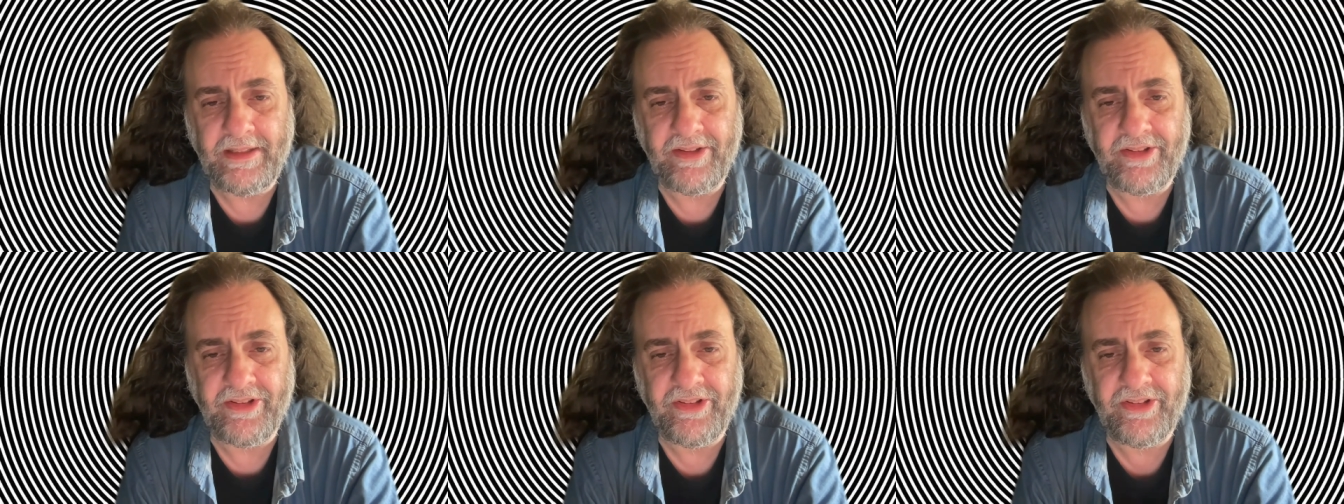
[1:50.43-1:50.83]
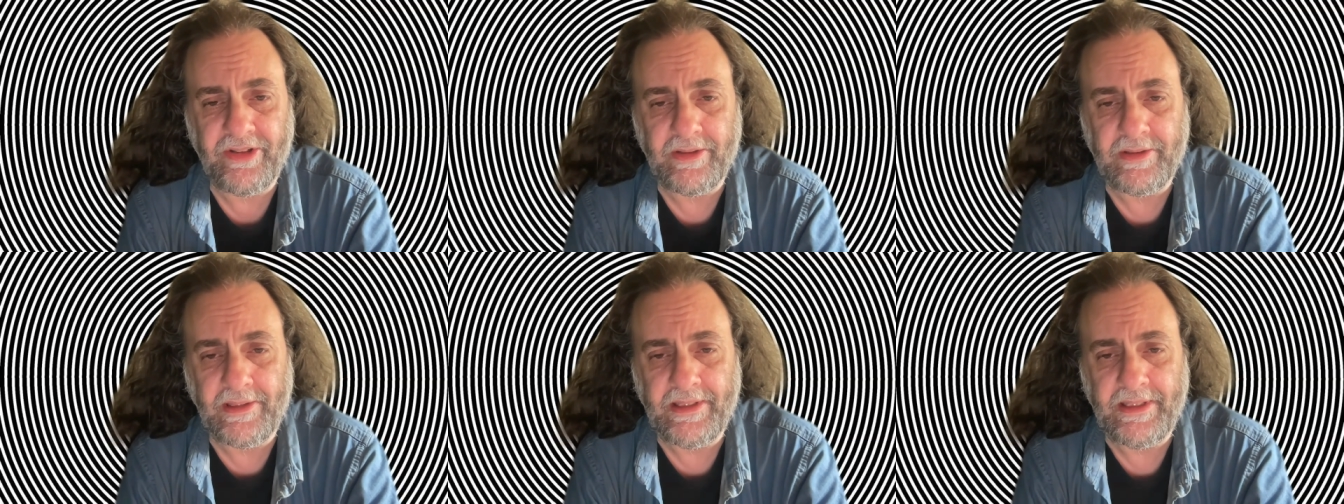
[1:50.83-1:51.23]

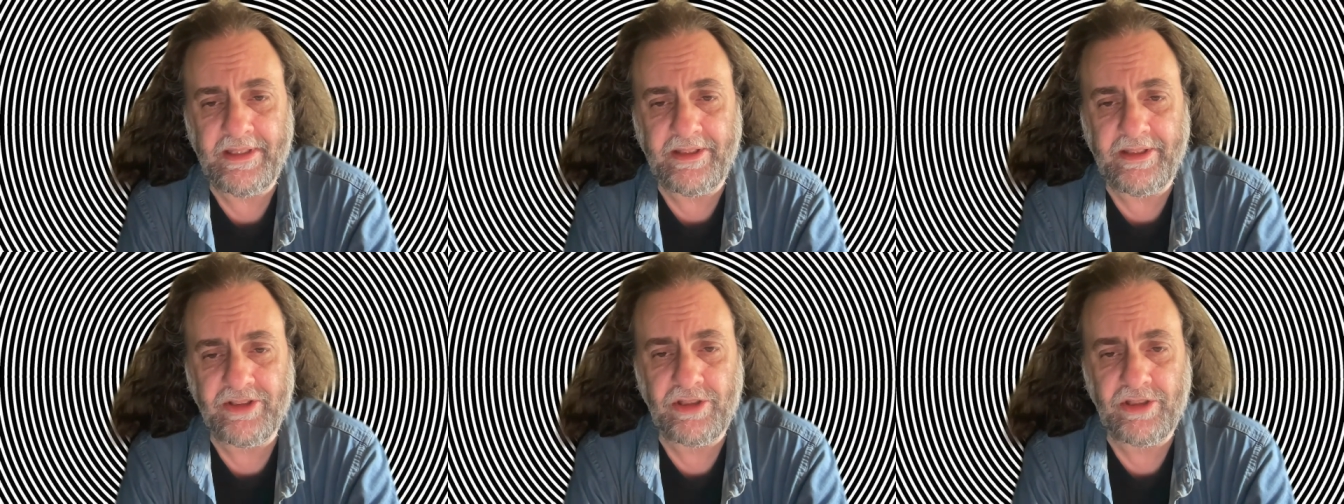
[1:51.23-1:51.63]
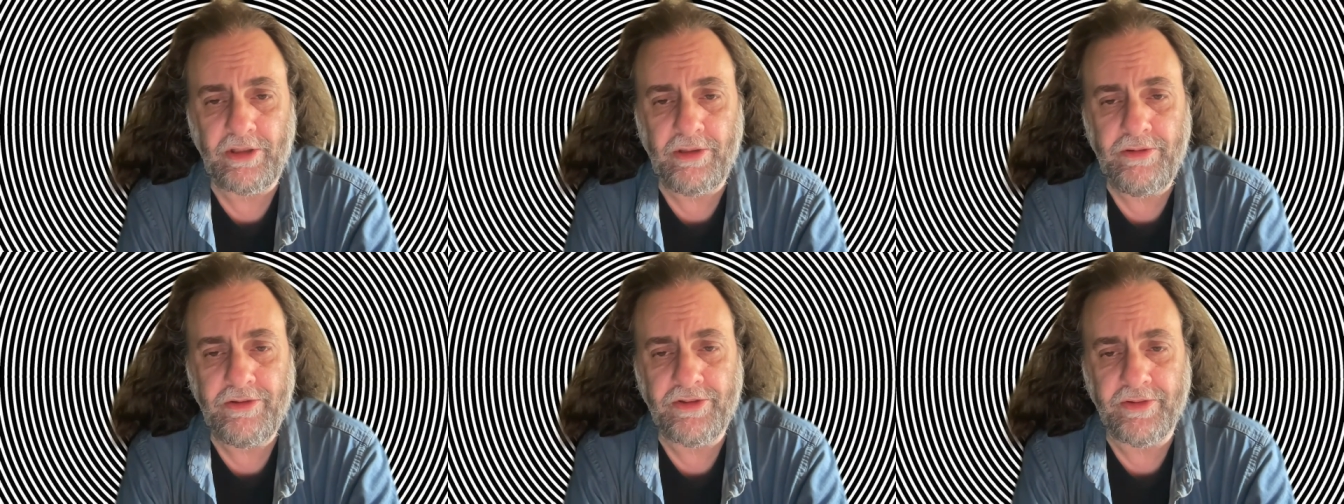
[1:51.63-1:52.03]
necessarily
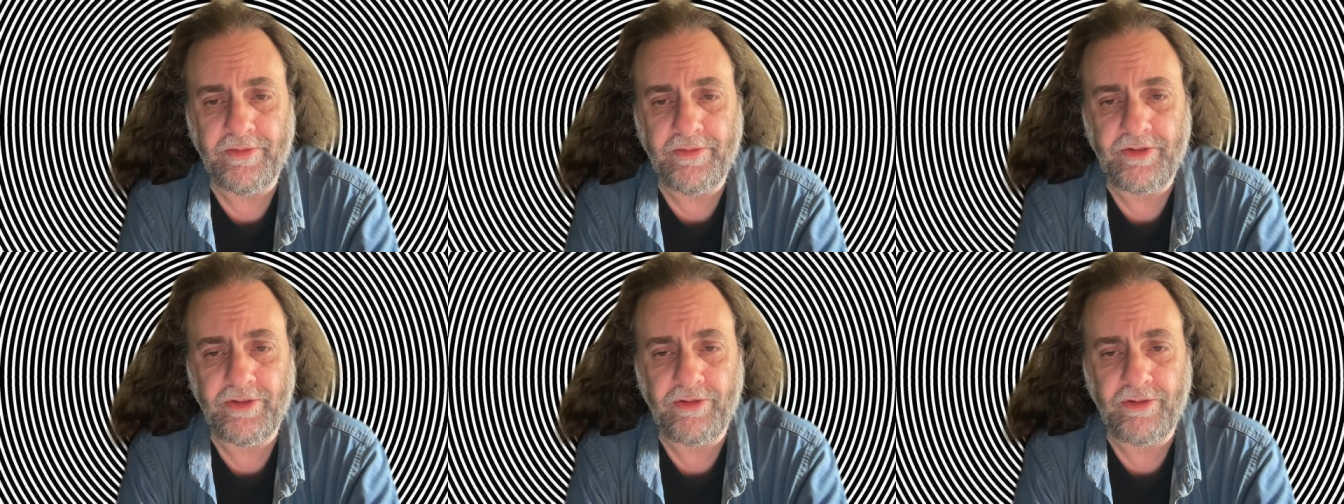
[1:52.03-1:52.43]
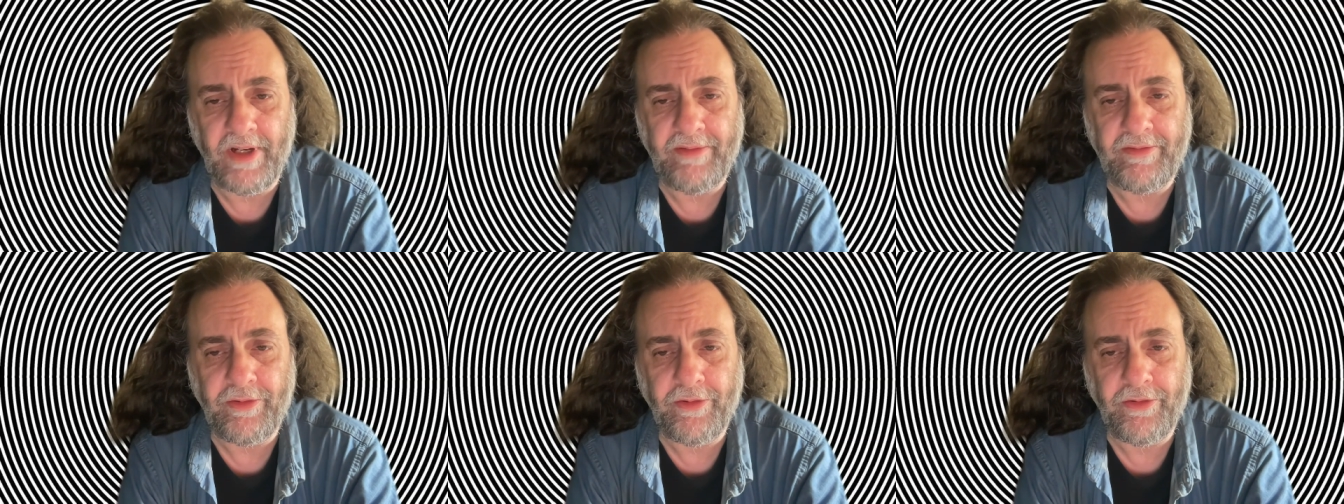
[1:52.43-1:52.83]
exclusive to
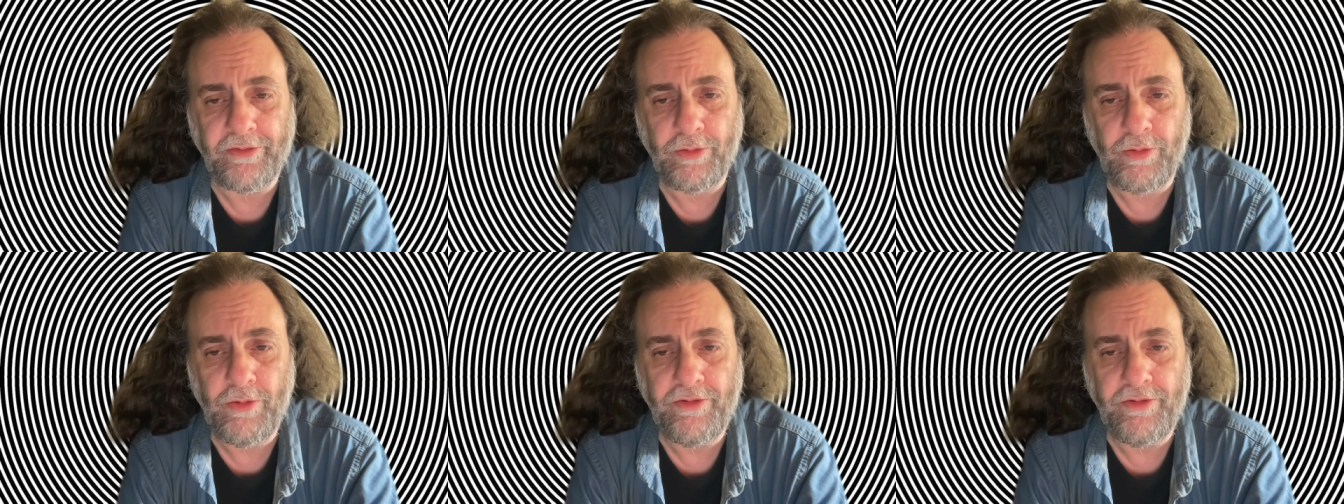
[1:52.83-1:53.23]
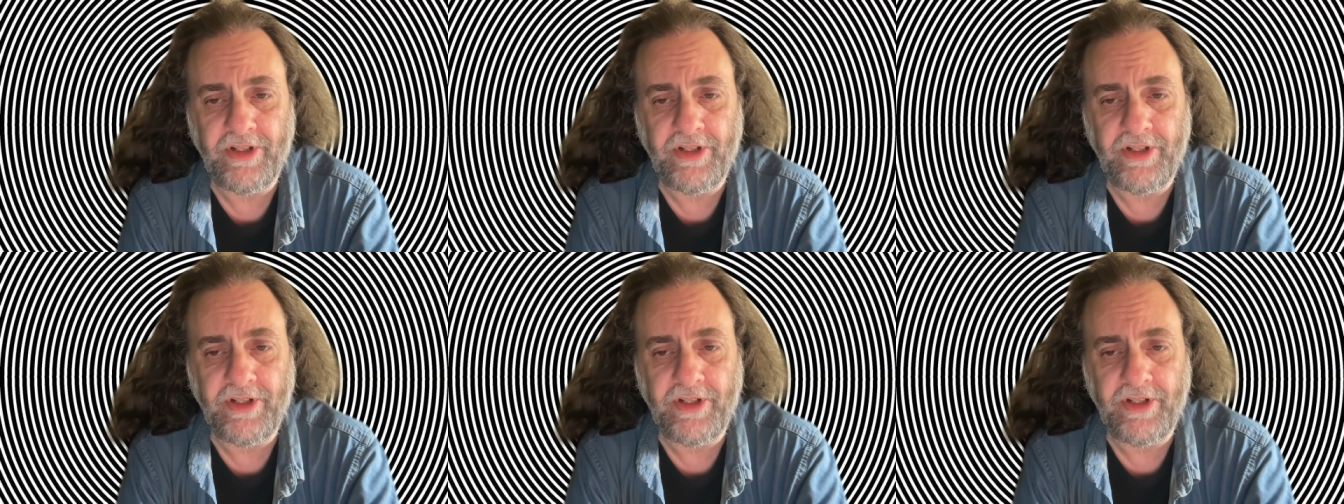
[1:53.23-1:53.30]
travel through